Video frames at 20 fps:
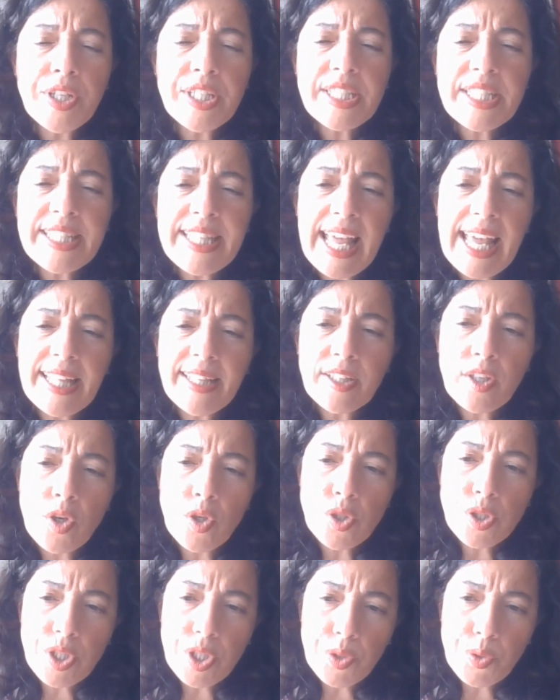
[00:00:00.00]
state
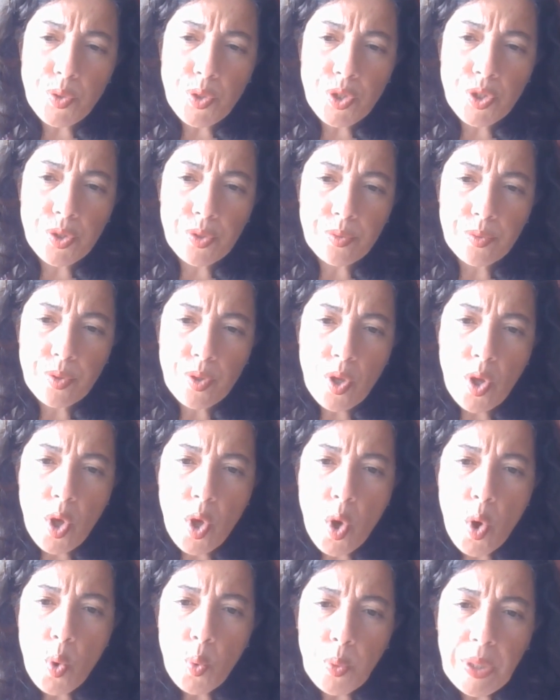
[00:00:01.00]
constitution,
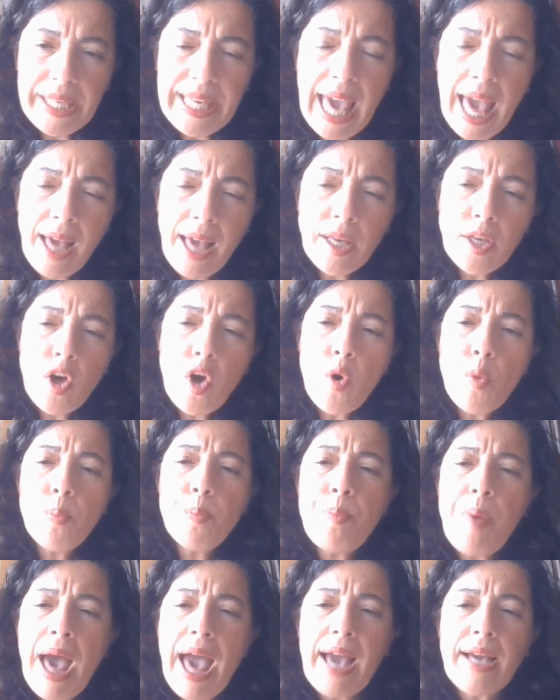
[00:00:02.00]
We can go
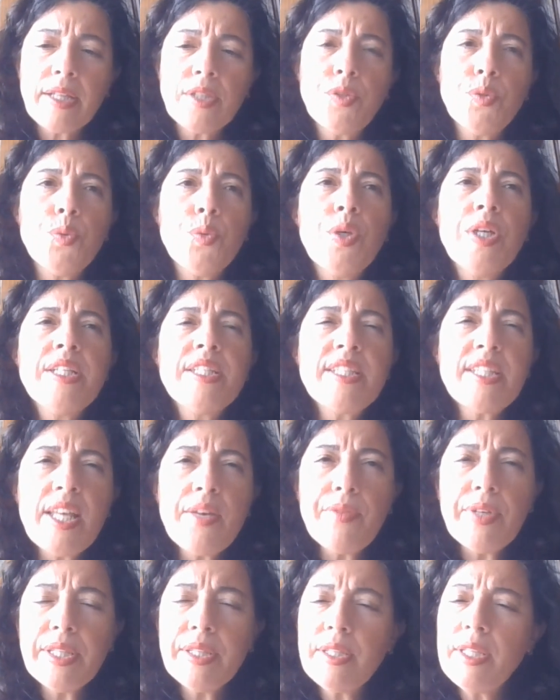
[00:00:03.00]
back to
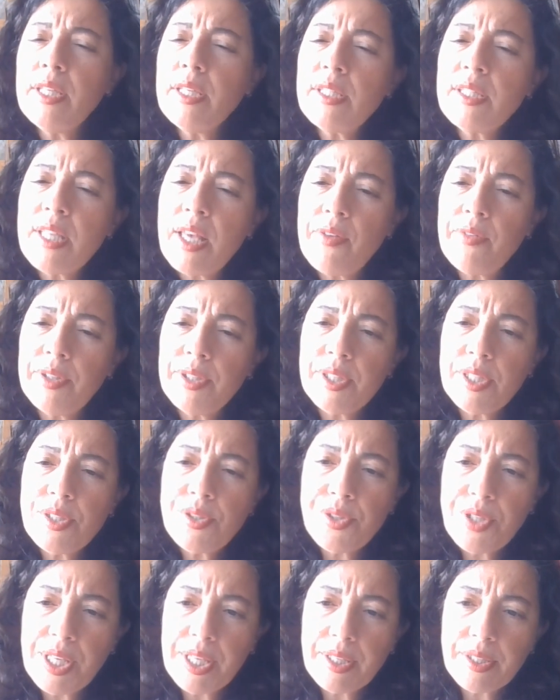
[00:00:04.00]

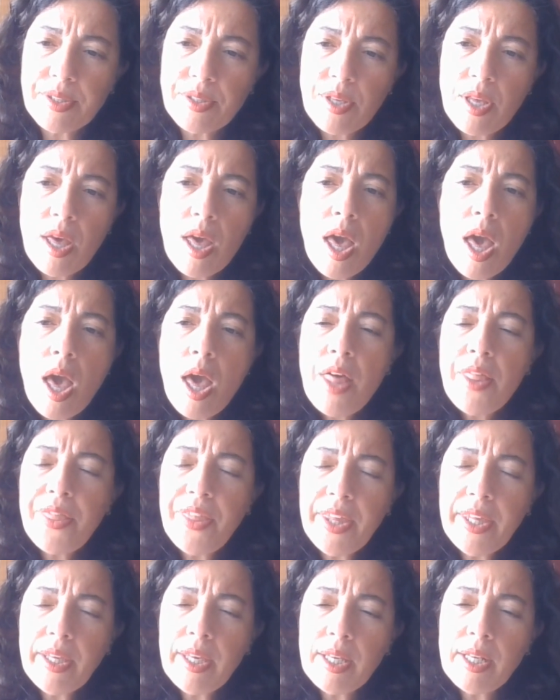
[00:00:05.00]
1776,
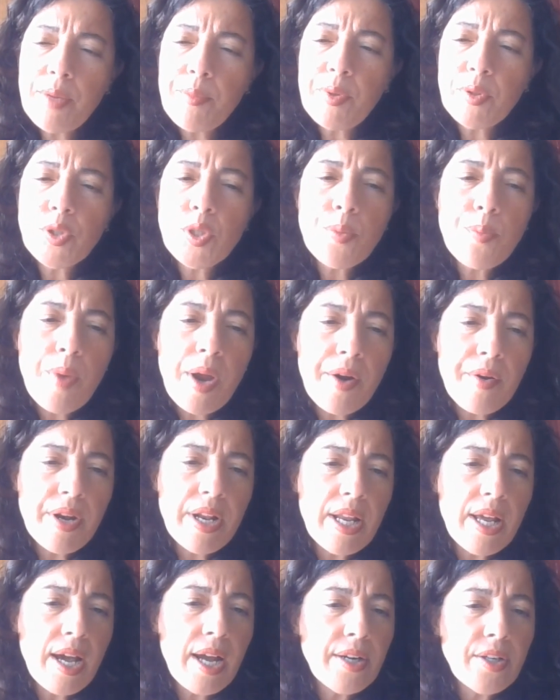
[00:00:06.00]
thinking about
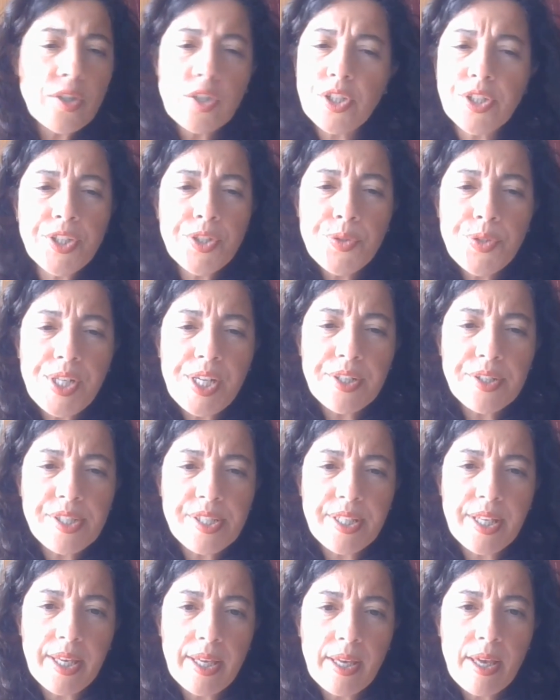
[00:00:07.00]
Maryland or New
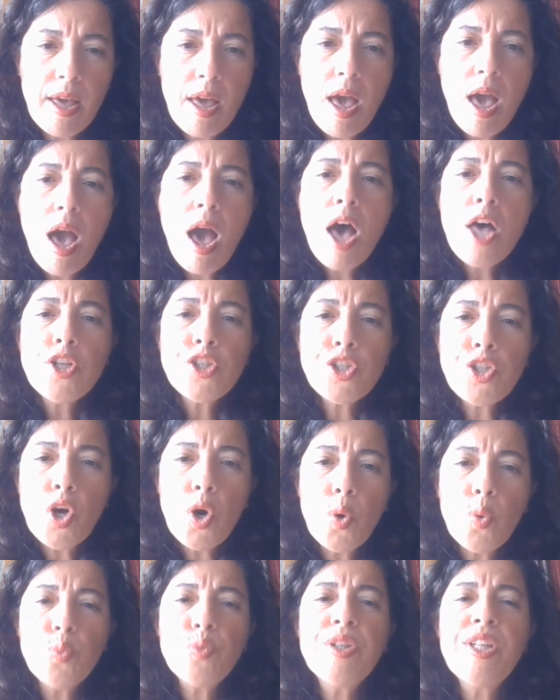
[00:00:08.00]
Jersey.
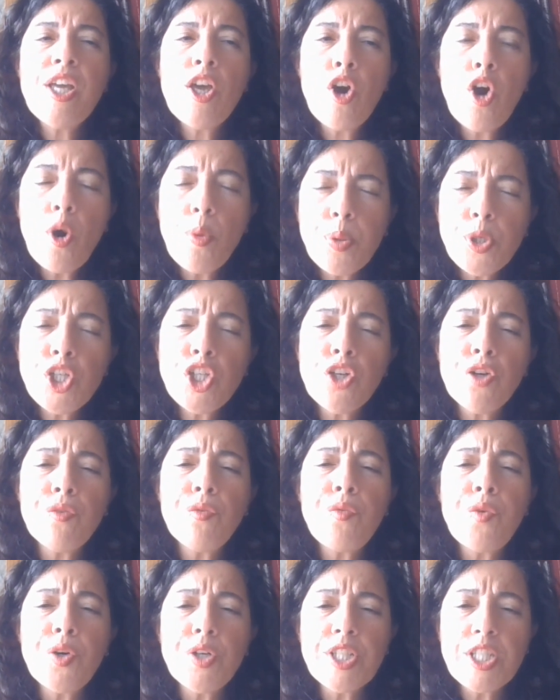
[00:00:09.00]
So the option
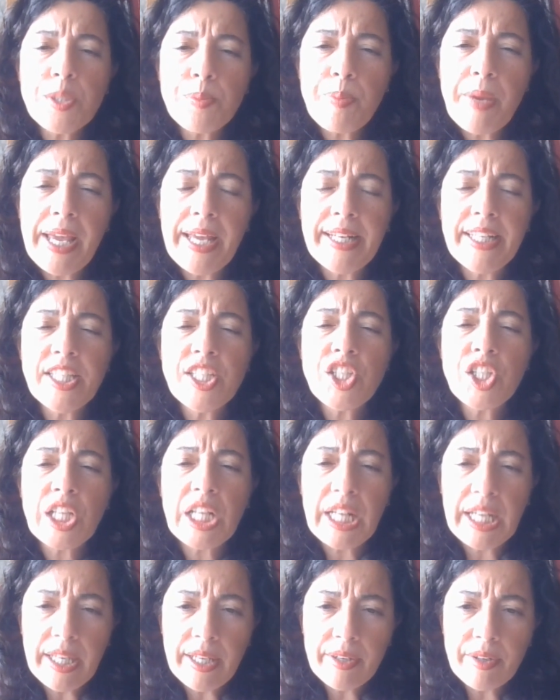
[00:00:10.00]
for Spain is
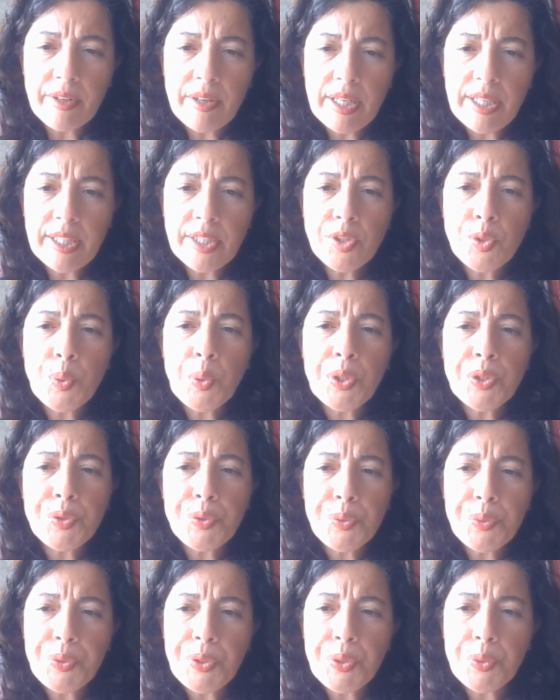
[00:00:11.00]
clearly to
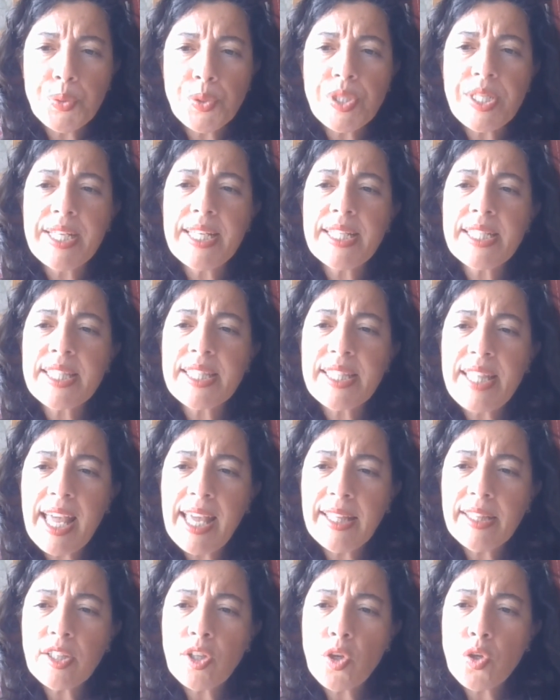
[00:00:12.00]
introduce a
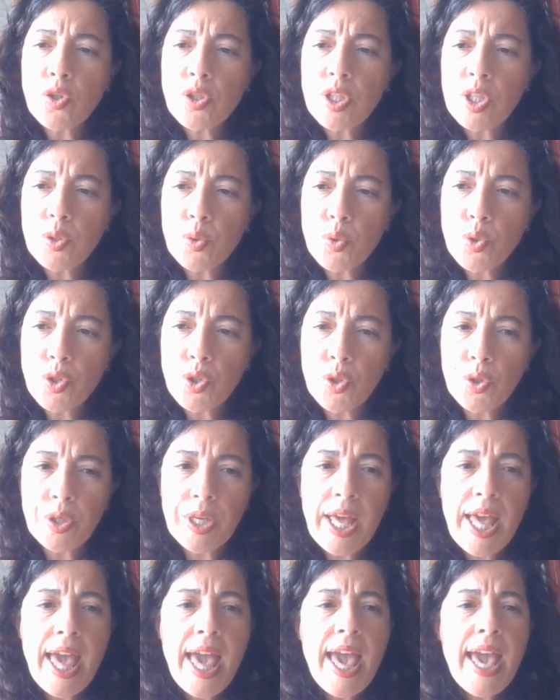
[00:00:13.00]
state constitution
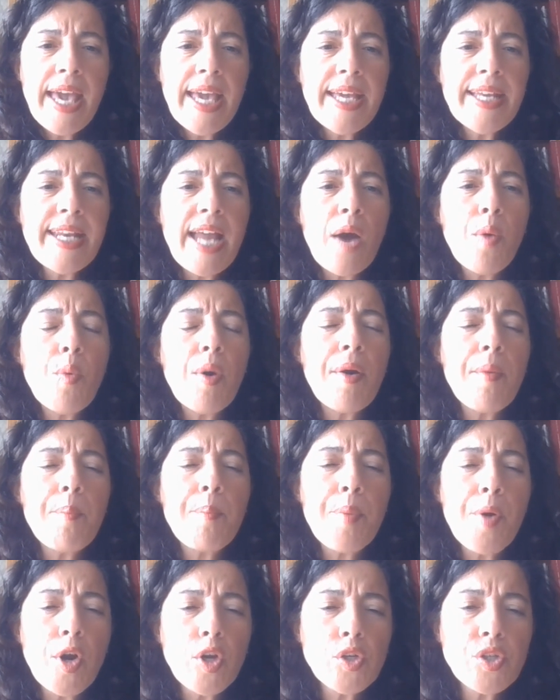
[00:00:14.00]
in our
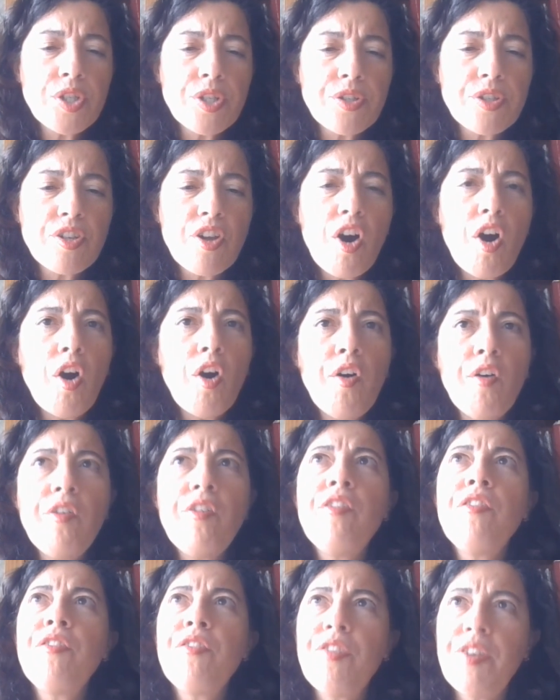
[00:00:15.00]
process of
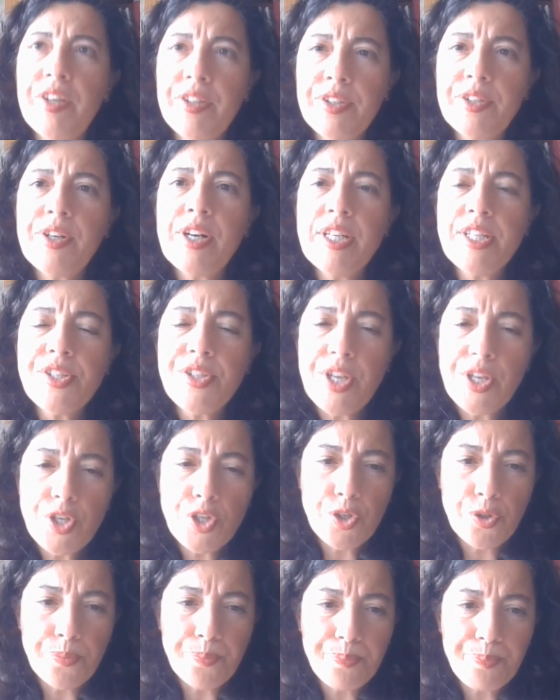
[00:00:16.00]

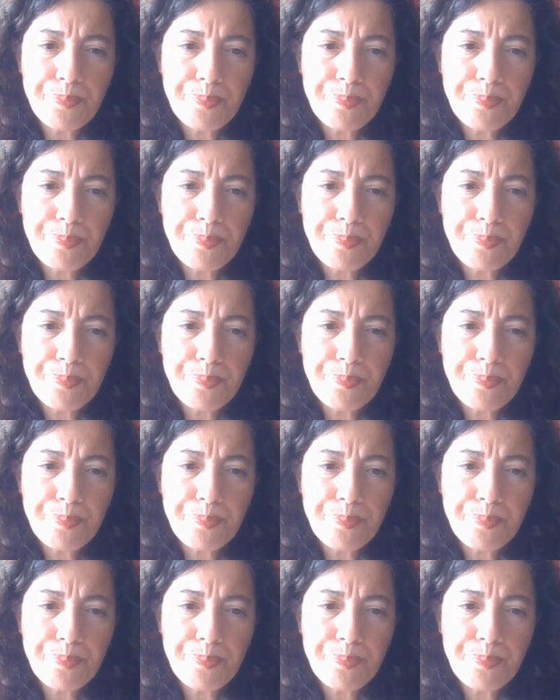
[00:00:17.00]
federalization.